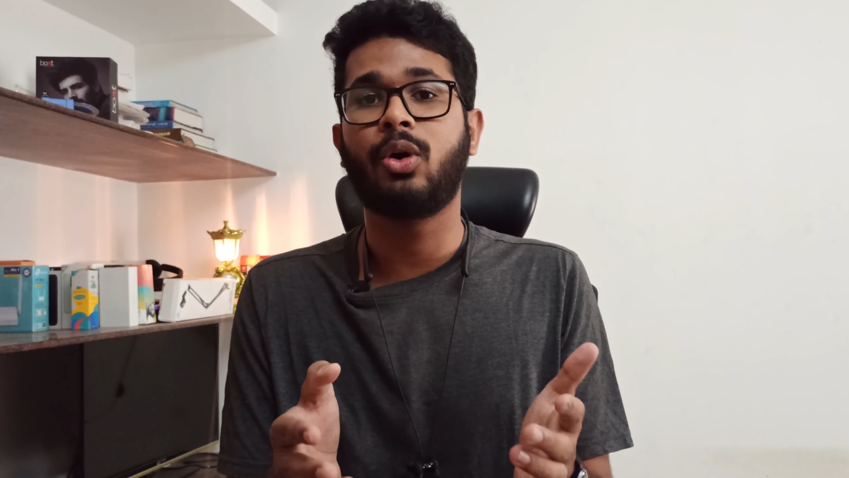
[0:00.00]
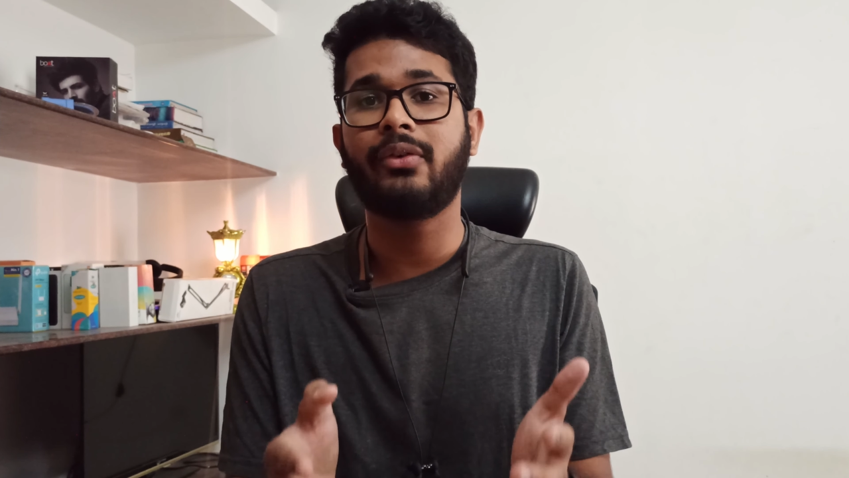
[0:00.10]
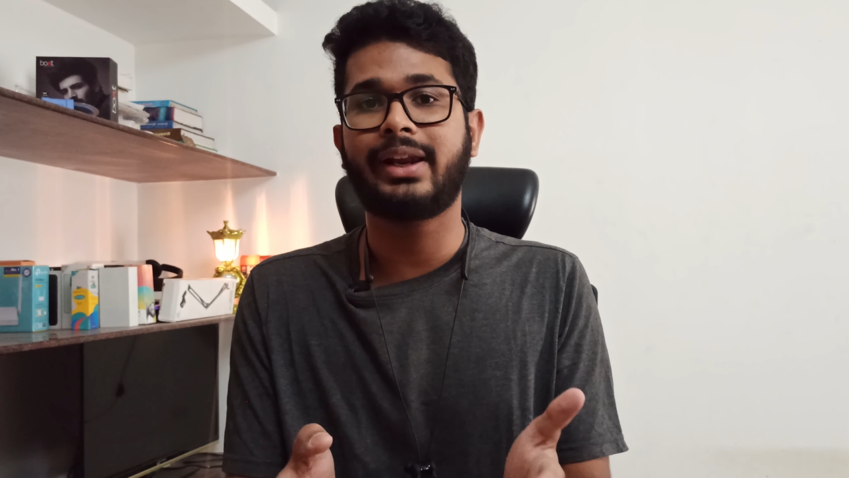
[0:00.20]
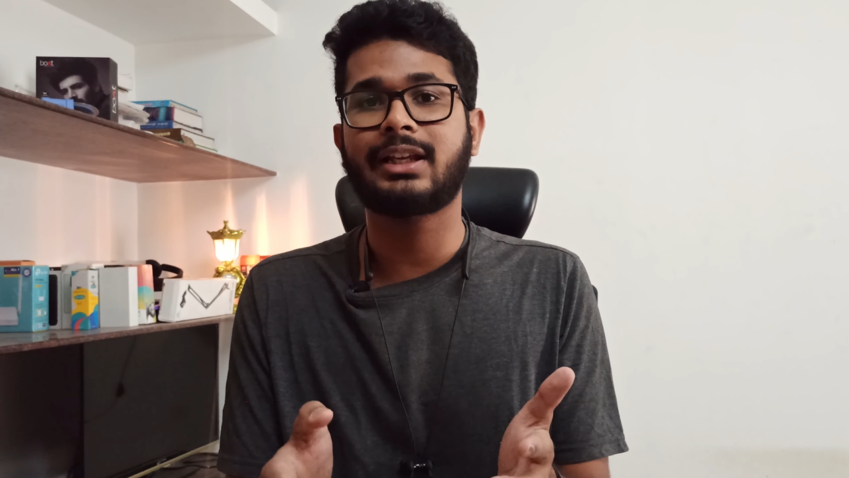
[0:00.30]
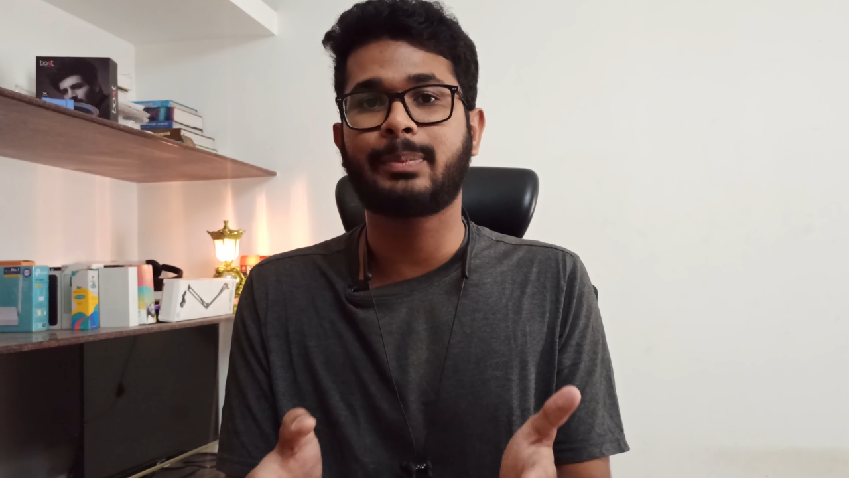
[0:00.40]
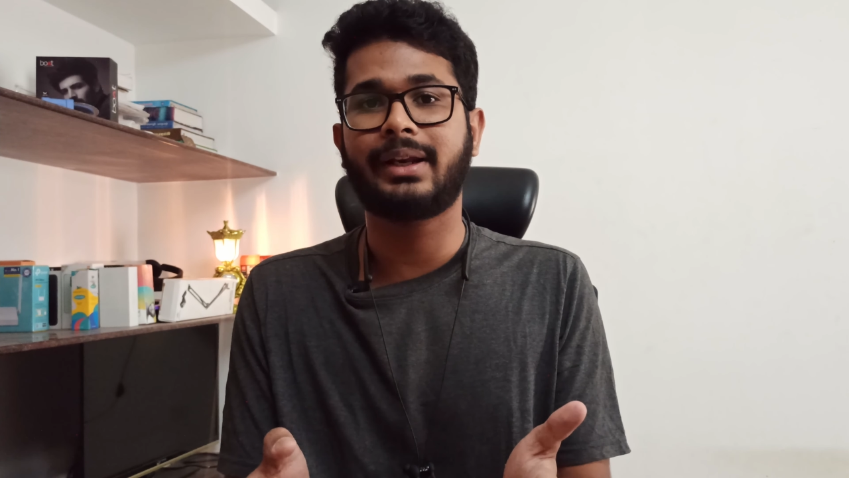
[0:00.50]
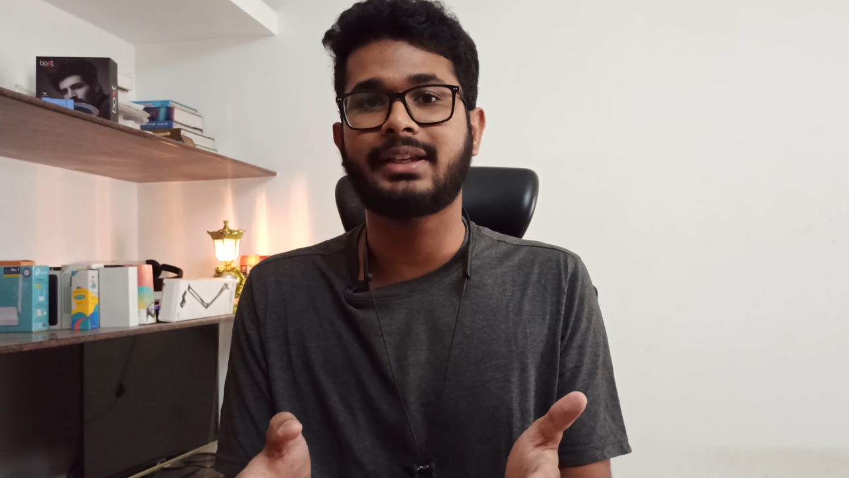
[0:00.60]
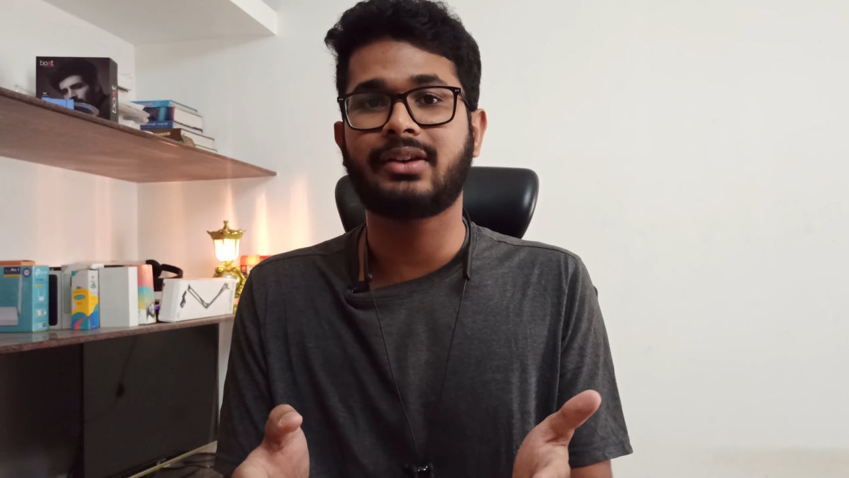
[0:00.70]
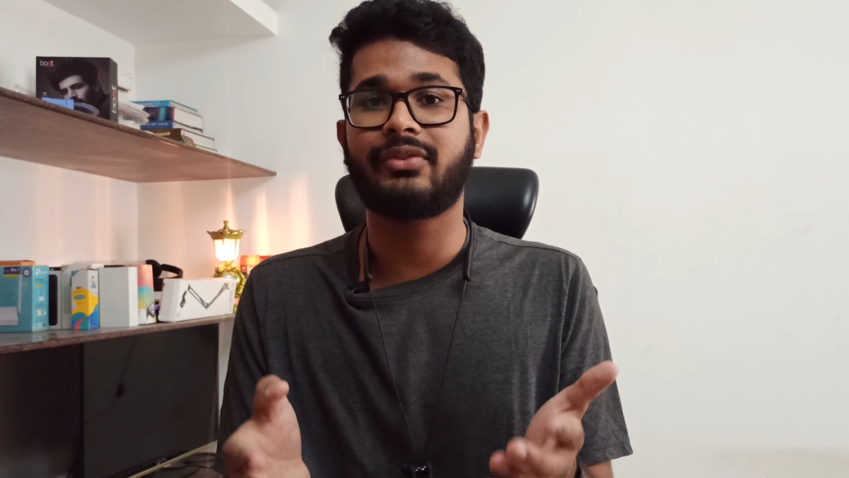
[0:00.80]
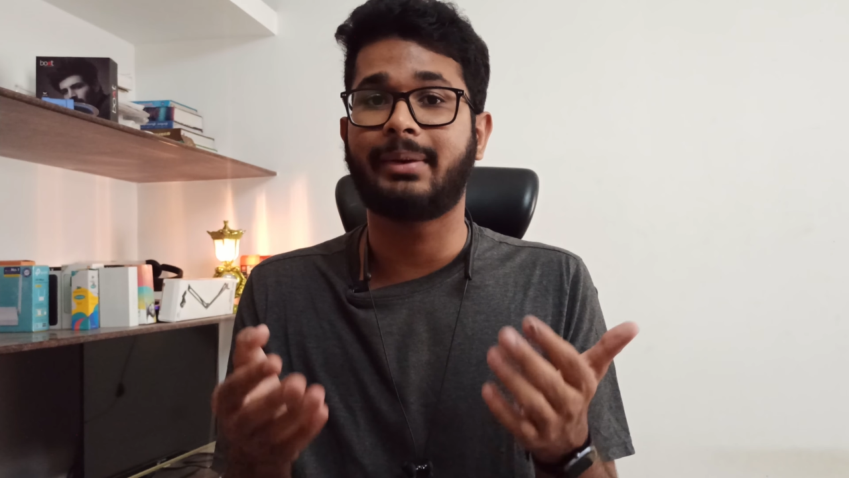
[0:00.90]
over
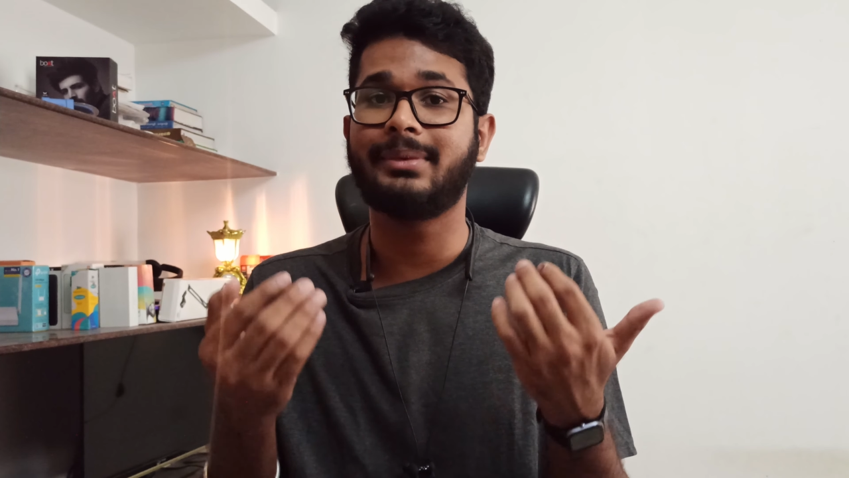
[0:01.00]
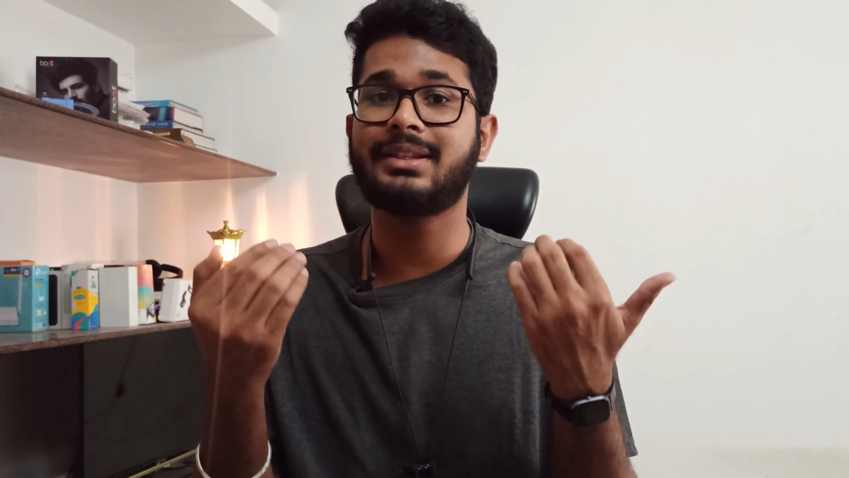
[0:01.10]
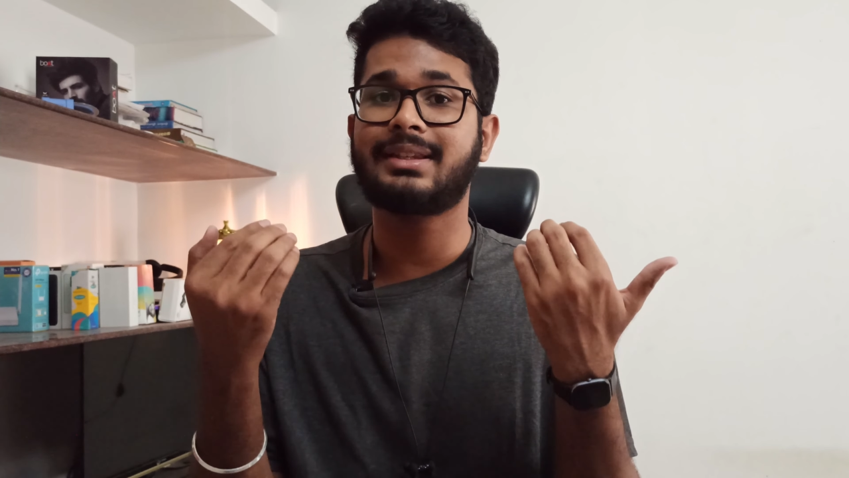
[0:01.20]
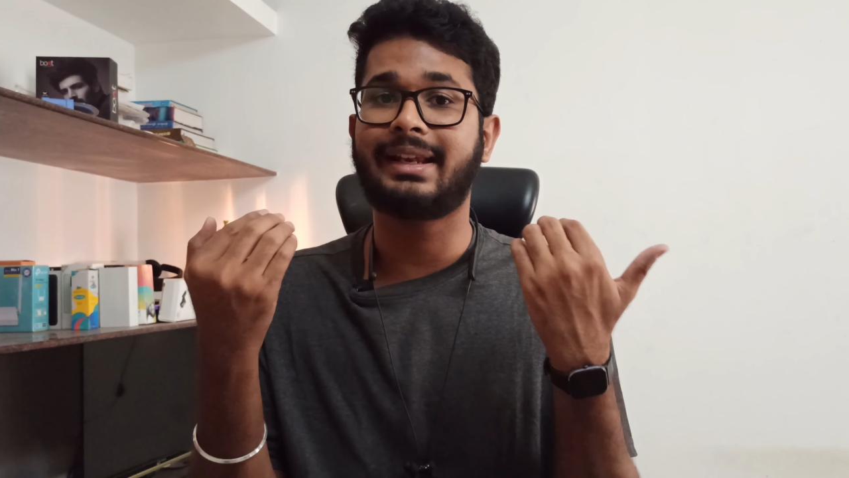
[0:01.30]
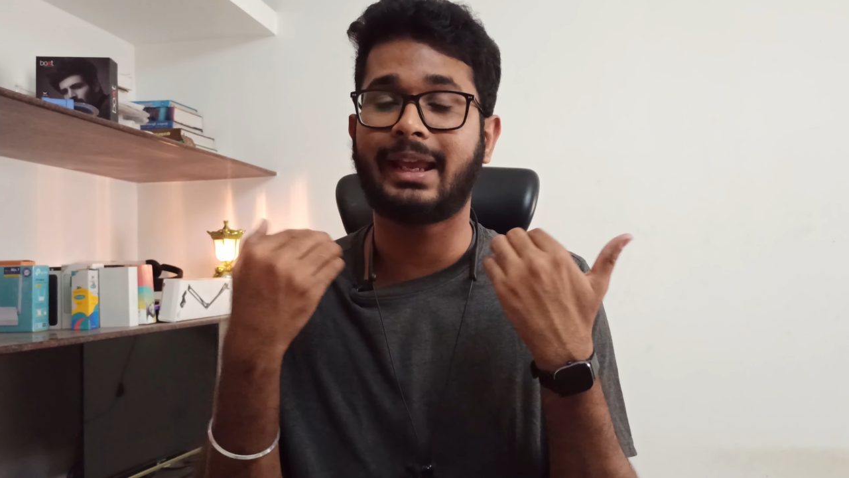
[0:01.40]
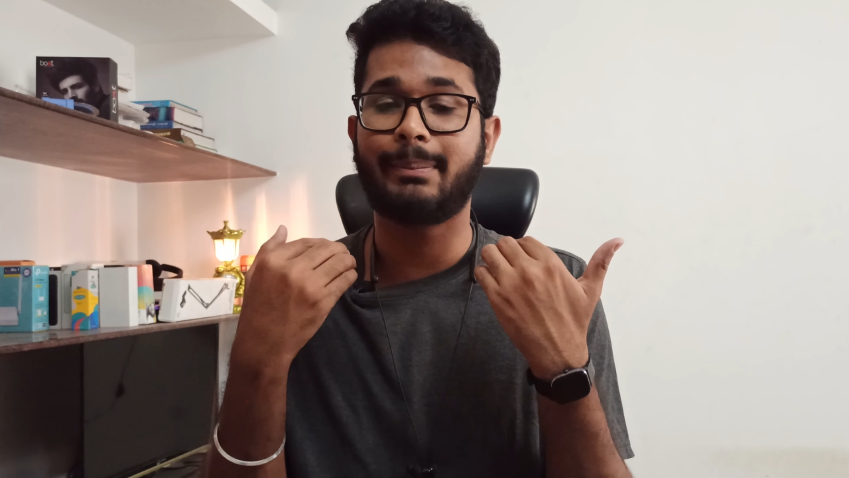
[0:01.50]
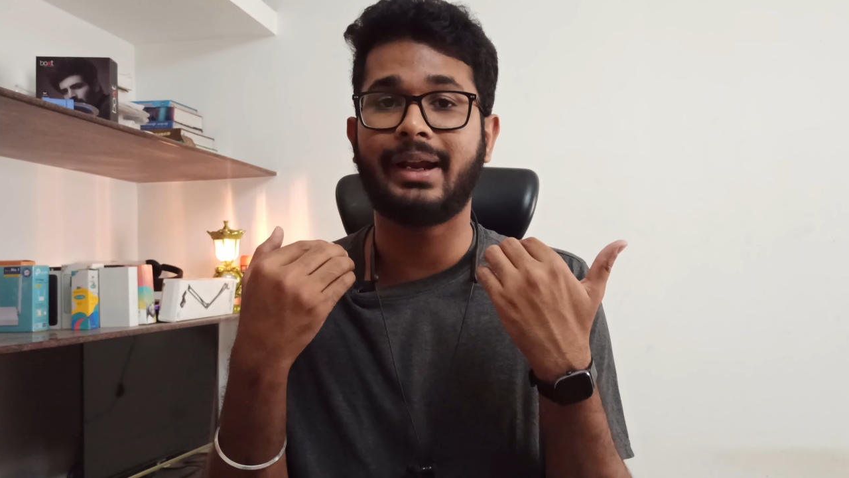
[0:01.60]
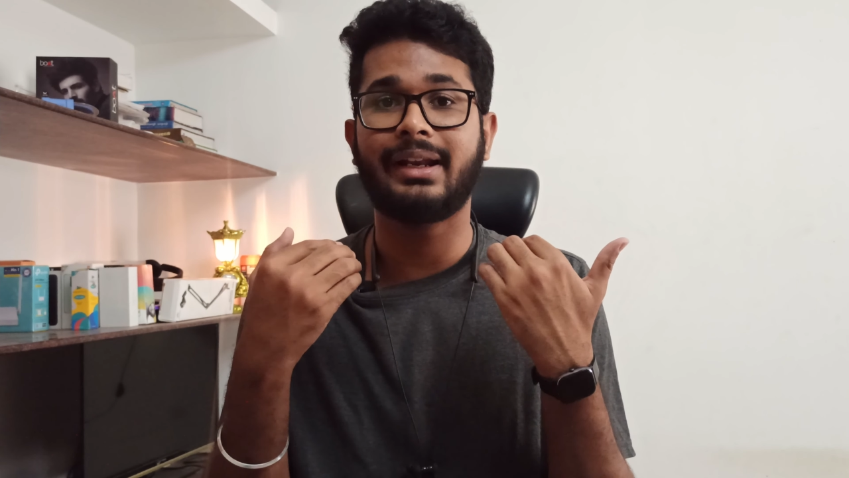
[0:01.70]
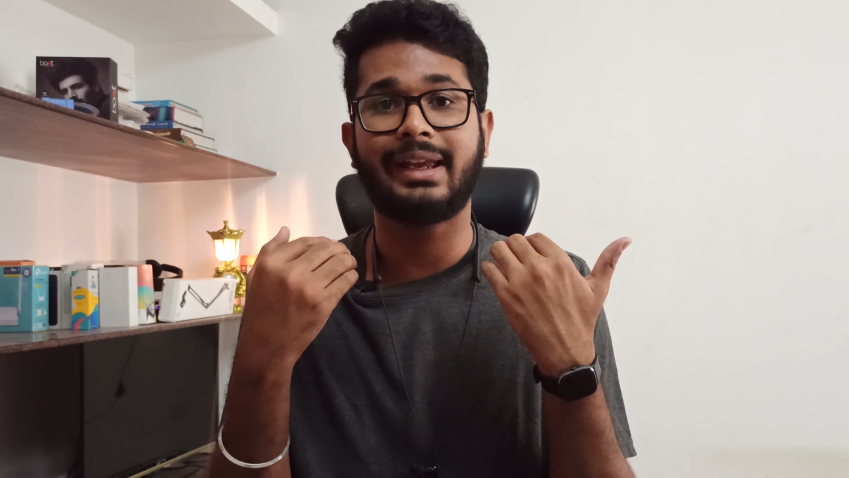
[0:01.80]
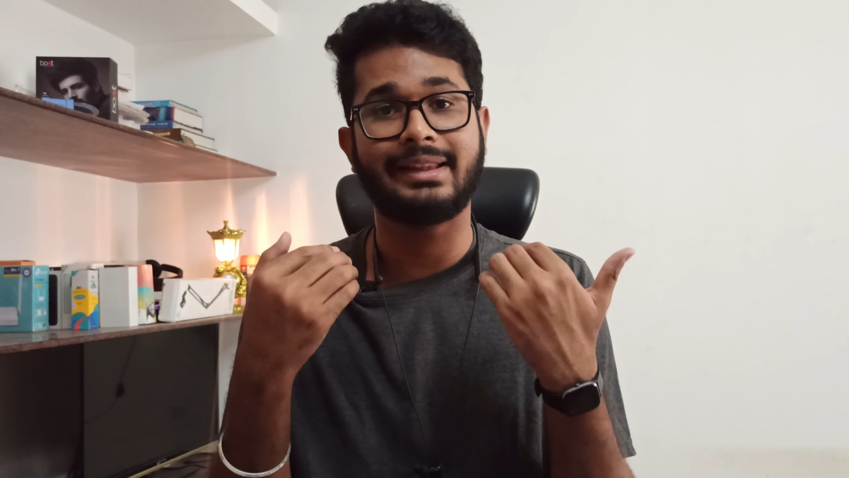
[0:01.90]
expectation from this neckband